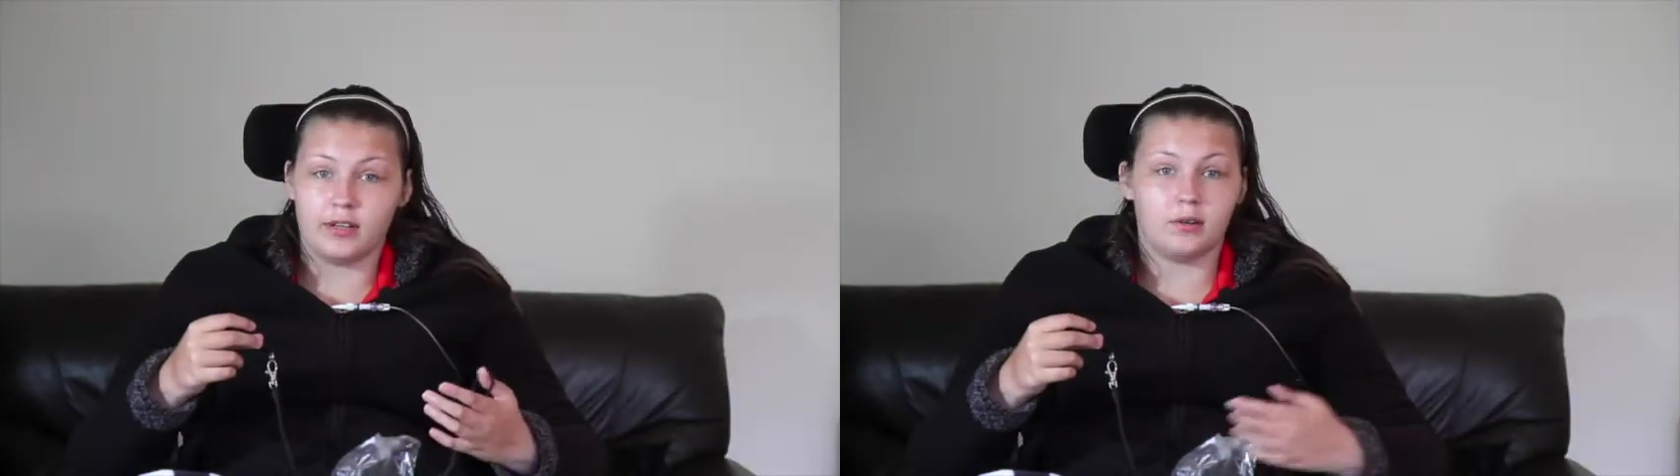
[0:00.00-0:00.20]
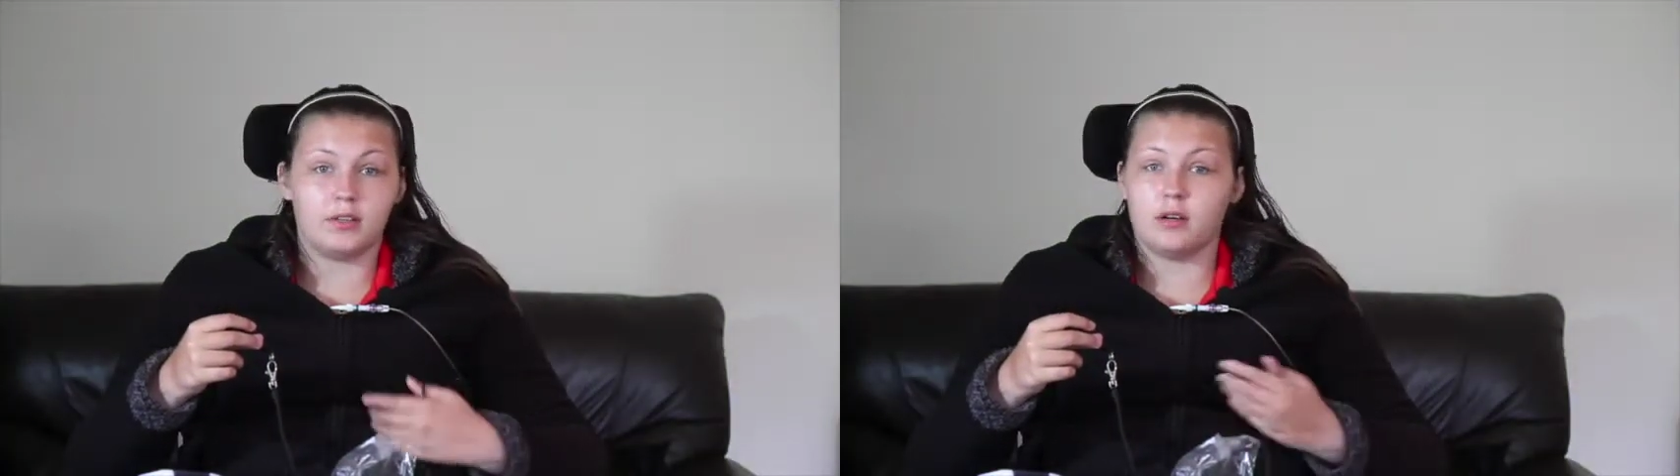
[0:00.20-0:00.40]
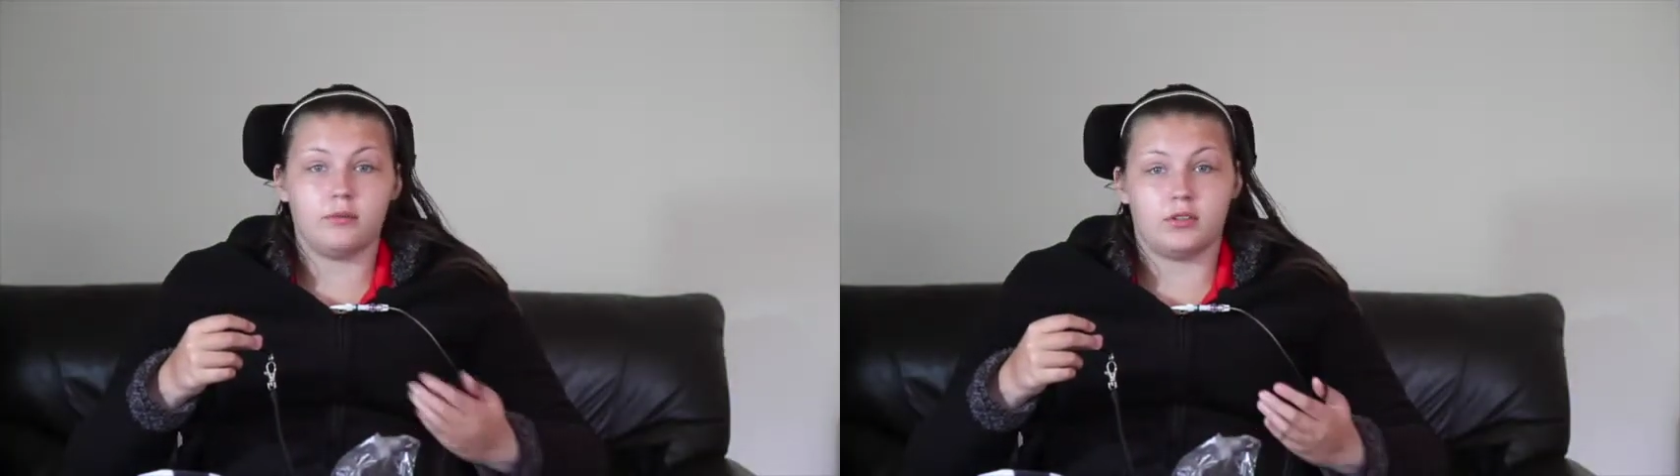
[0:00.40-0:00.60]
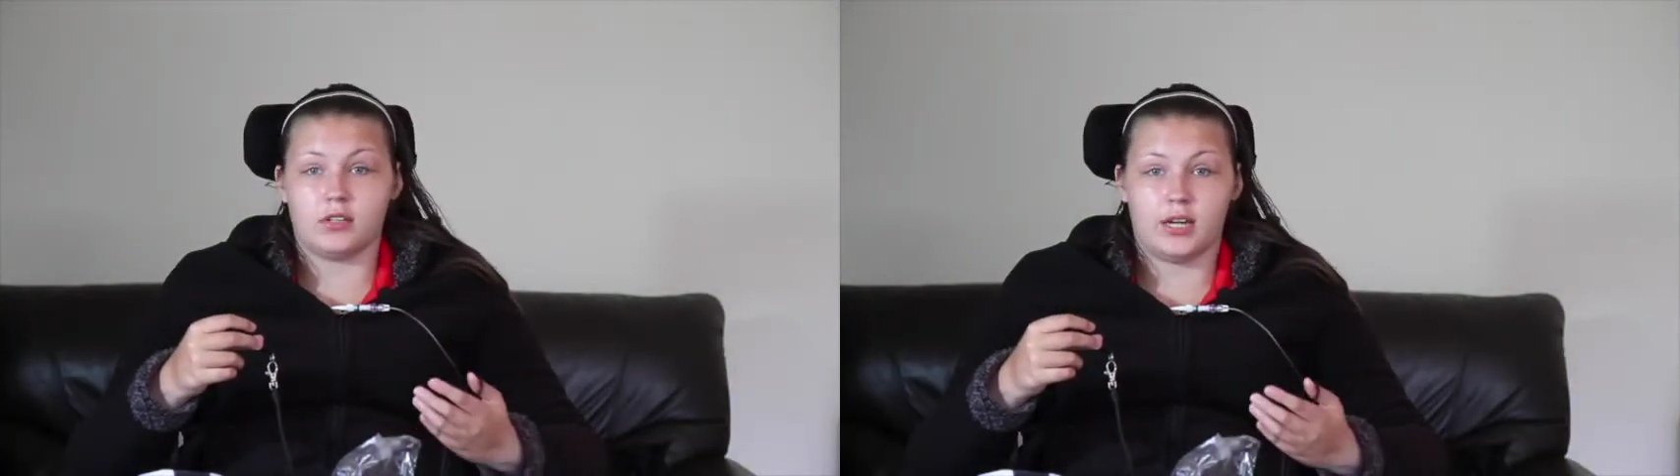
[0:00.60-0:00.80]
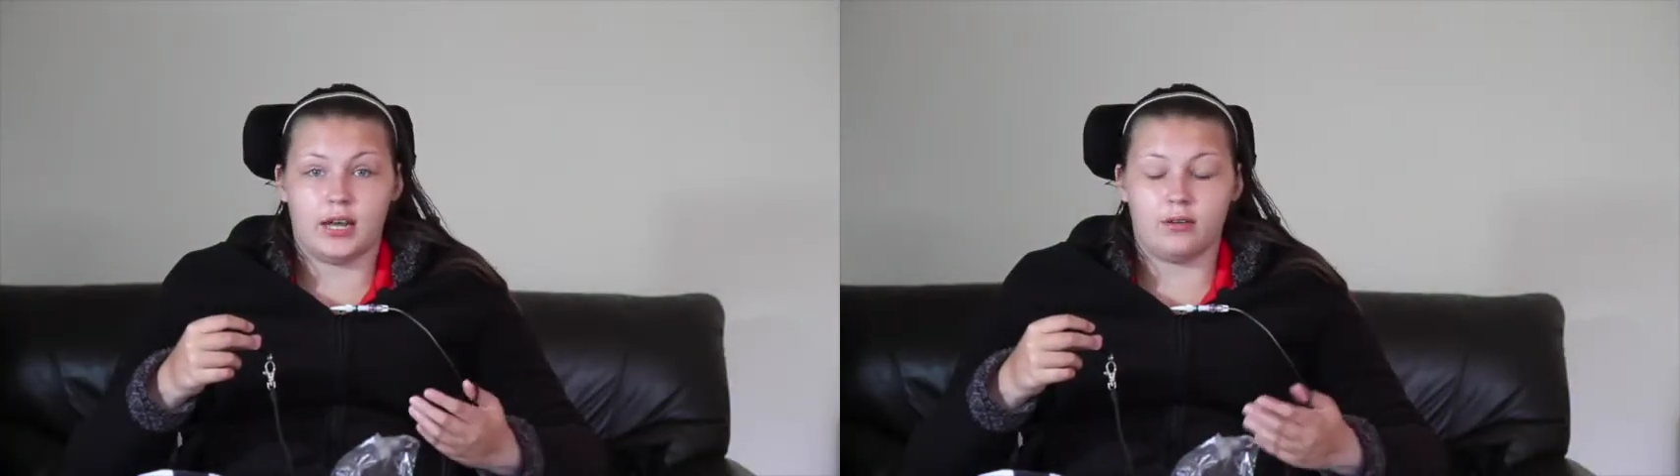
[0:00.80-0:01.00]
so I don't want to
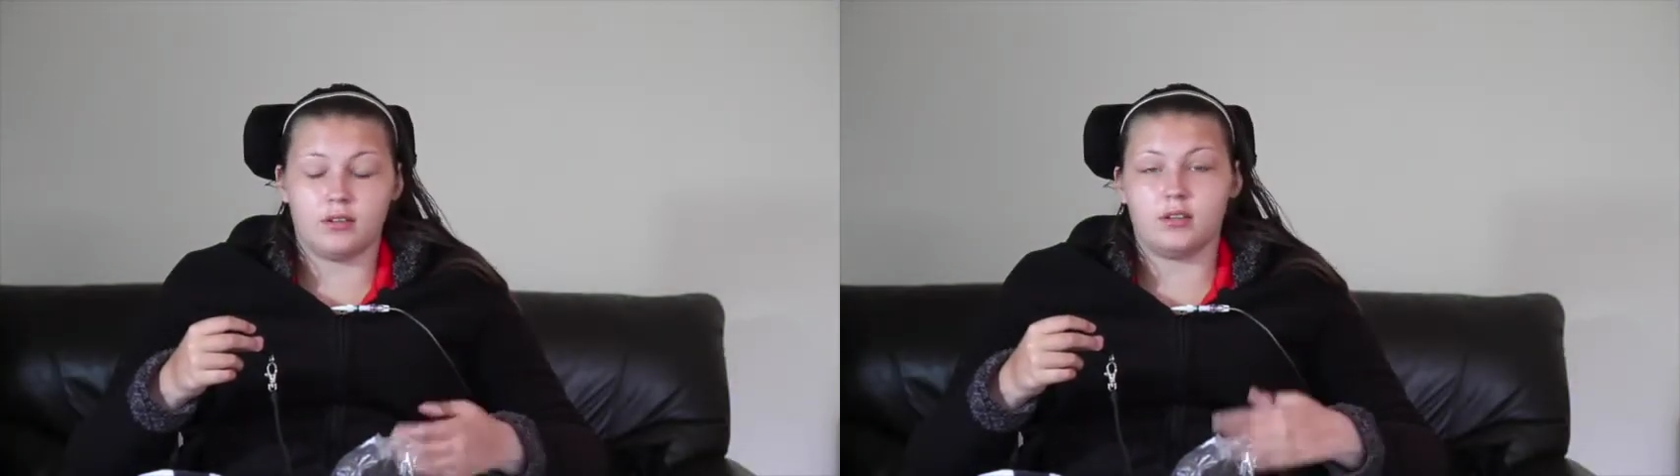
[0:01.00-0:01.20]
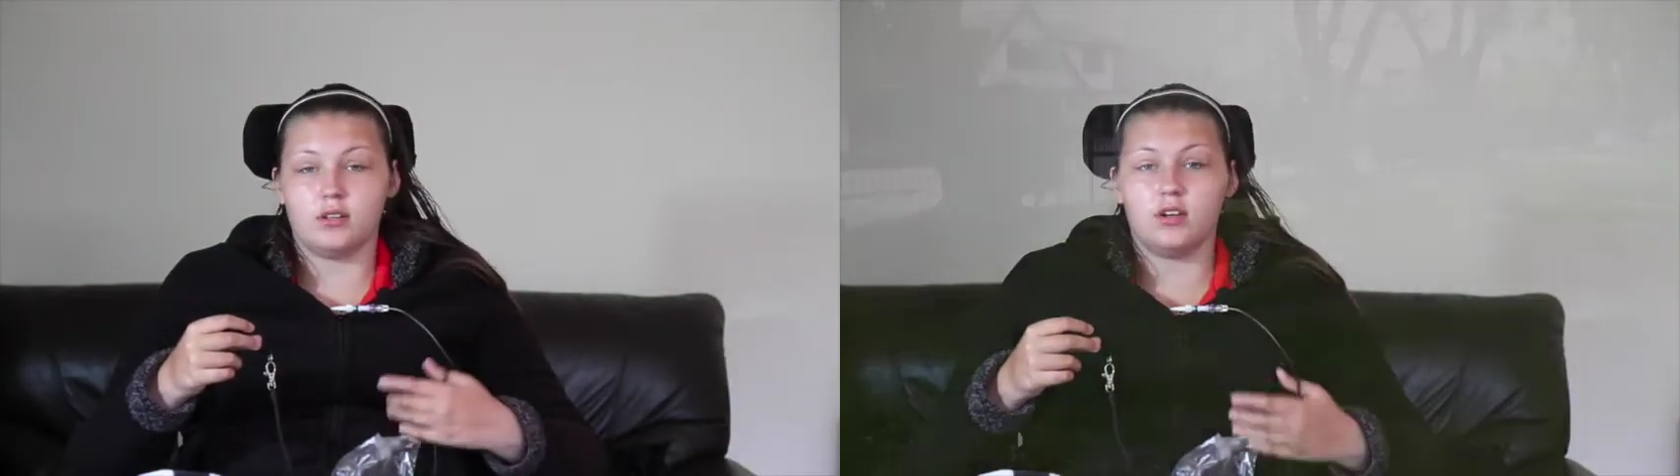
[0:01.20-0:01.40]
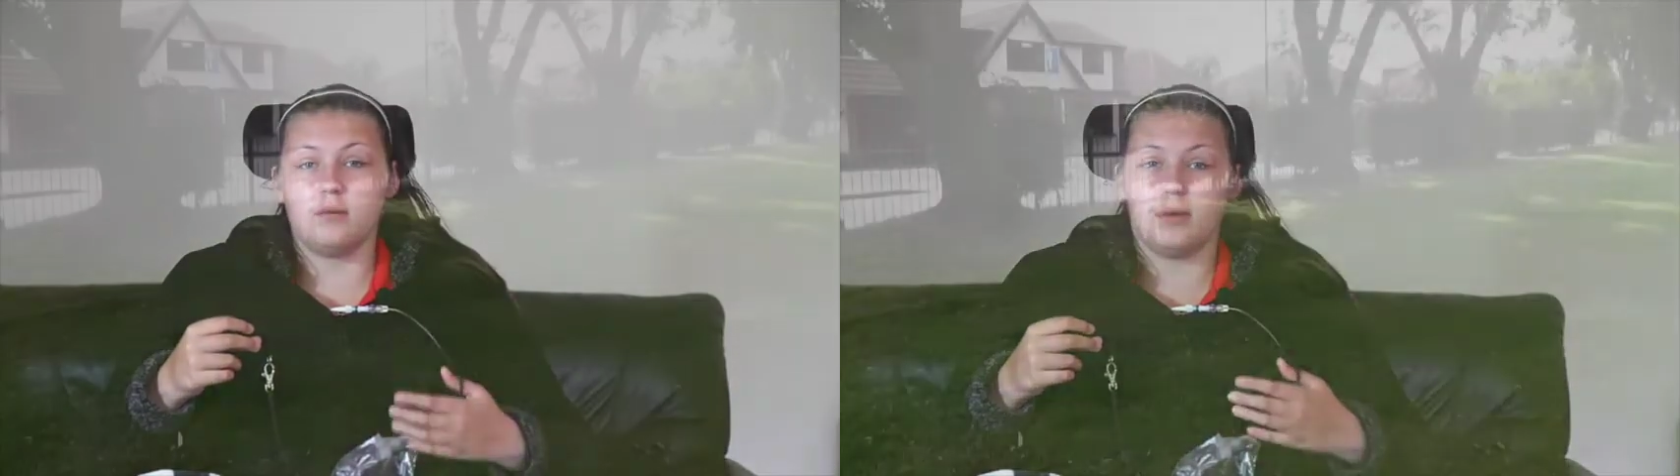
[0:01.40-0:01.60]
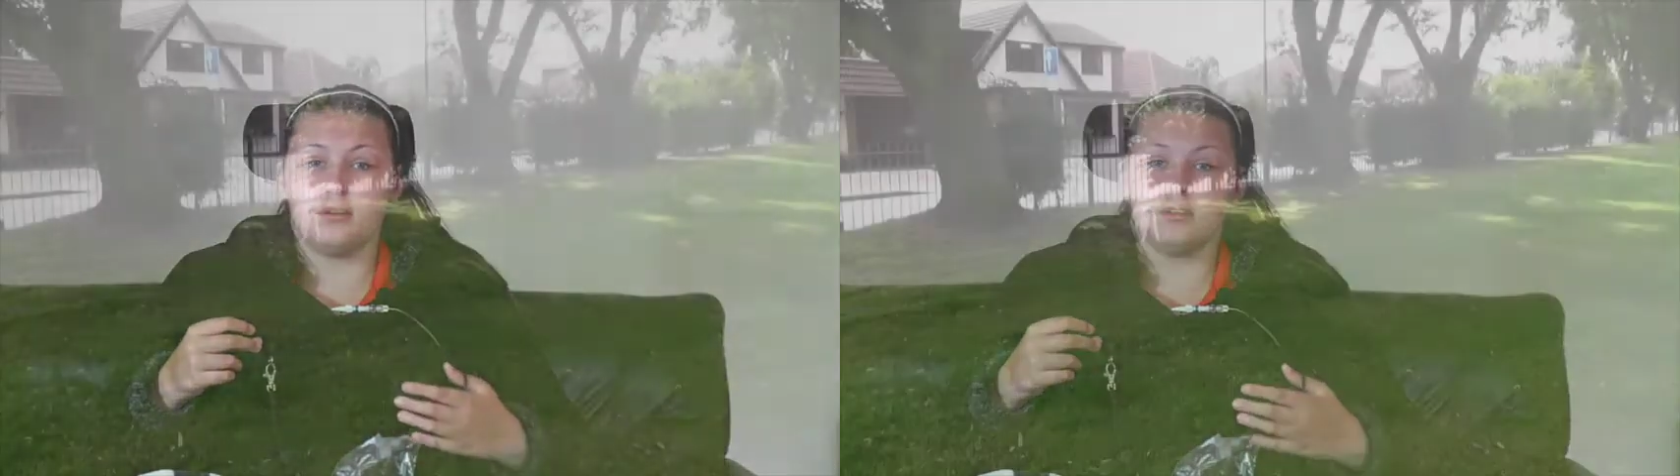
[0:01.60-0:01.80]
shout. So the two blows